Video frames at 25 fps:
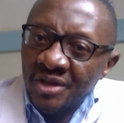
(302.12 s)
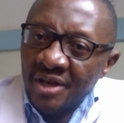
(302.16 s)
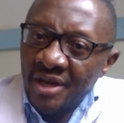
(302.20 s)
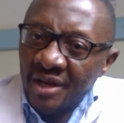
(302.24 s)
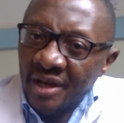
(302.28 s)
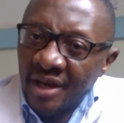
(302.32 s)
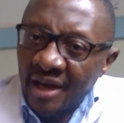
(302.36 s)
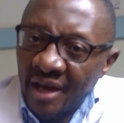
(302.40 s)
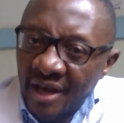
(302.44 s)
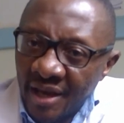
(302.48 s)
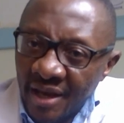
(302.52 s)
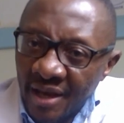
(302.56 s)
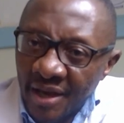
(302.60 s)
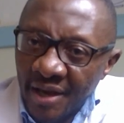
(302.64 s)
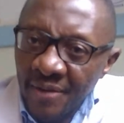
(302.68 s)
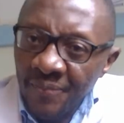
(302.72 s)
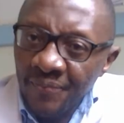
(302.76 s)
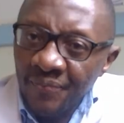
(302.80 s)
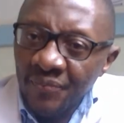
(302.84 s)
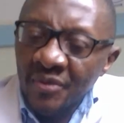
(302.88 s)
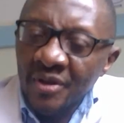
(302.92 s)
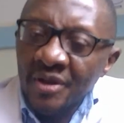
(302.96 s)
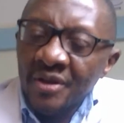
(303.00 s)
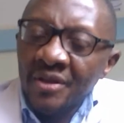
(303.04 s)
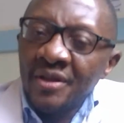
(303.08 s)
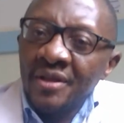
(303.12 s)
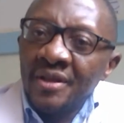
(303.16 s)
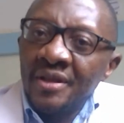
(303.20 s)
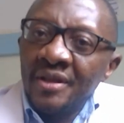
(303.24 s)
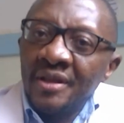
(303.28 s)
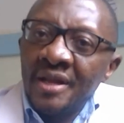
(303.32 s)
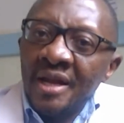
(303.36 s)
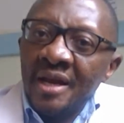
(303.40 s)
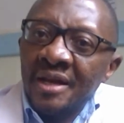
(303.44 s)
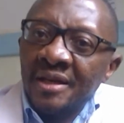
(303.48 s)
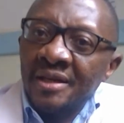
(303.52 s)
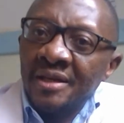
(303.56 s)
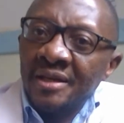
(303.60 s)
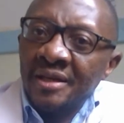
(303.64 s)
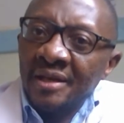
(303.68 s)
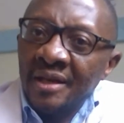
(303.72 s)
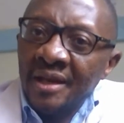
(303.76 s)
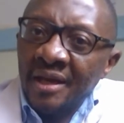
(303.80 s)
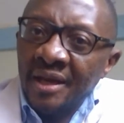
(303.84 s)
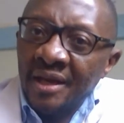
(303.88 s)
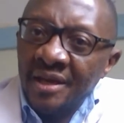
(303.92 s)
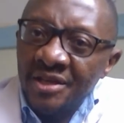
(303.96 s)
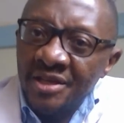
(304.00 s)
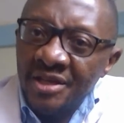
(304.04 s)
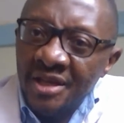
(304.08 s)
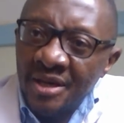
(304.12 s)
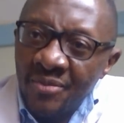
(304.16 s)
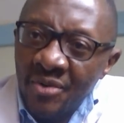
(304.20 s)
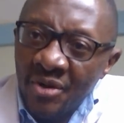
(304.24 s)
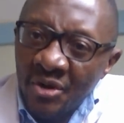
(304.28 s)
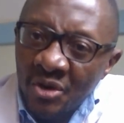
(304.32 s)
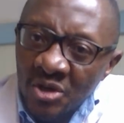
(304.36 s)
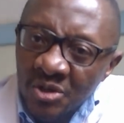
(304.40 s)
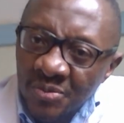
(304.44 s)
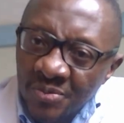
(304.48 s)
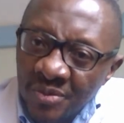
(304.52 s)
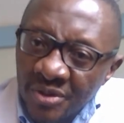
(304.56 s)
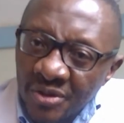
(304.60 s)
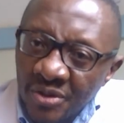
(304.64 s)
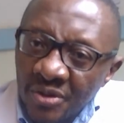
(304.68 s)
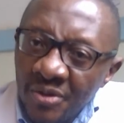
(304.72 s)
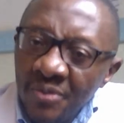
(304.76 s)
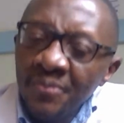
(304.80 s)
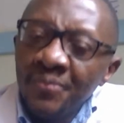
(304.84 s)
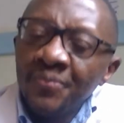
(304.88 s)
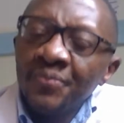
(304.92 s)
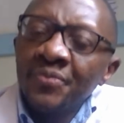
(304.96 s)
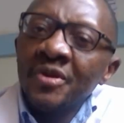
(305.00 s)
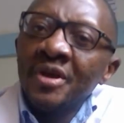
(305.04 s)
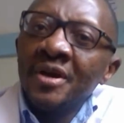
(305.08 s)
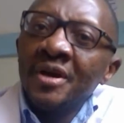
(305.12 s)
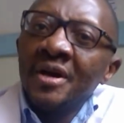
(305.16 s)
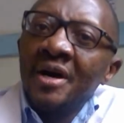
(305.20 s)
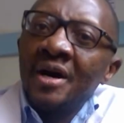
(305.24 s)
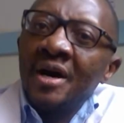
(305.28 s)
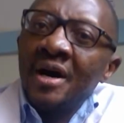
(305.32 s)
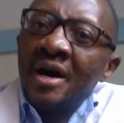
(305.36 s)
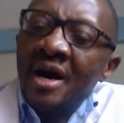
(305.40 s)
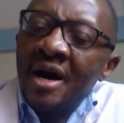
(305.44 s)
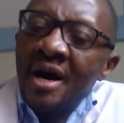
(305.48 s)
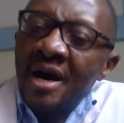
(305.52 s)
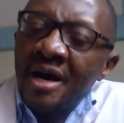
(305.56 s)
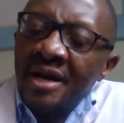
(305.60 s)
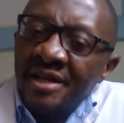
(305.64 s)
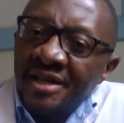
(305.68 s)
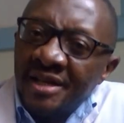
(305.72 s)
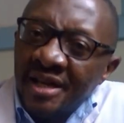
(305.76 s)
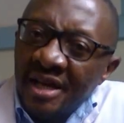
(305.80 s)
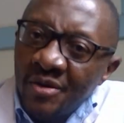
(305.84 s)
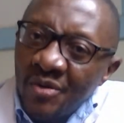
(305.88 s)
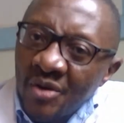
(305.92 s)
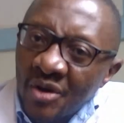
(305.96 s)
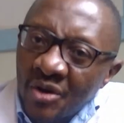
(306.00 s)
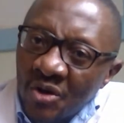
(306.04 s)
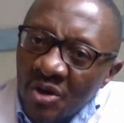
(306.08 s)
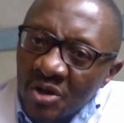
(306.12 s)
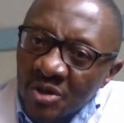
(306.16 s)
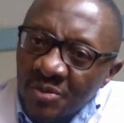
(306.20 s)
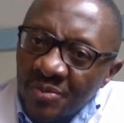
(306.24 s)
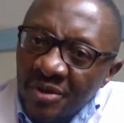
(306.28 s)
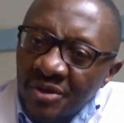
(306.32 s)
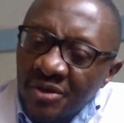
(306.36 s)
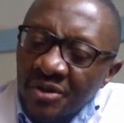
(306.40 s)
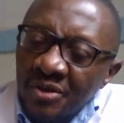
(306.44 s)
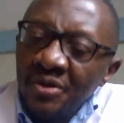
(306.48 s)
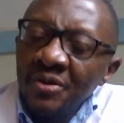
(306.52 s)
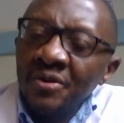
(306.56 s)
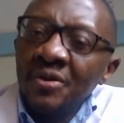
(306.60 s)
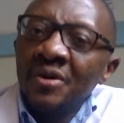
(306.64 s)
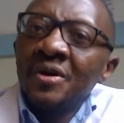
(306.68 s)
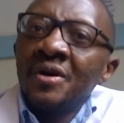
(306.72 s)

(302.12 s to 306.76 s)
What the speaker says: in Kenya, like Kijabo Hospital, Tenwe Hospital,